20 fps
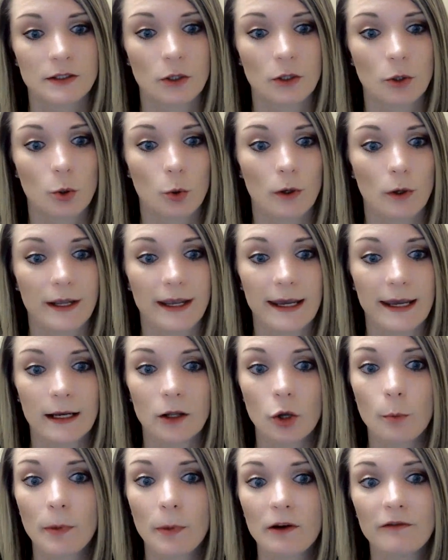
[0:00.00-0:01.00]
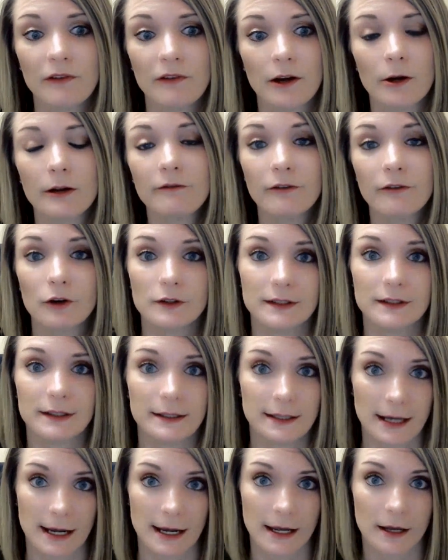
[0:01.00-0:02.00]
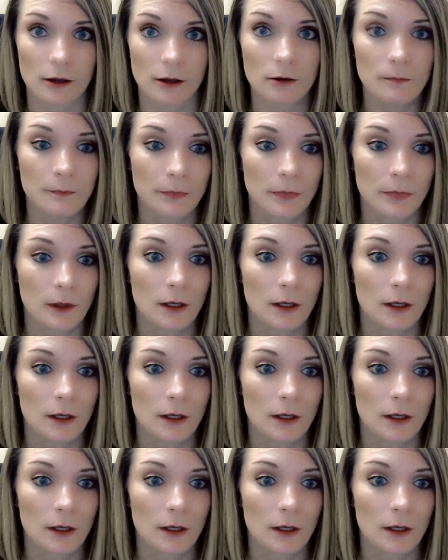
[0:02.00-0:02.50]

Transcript: So cantaloupe are very versatile.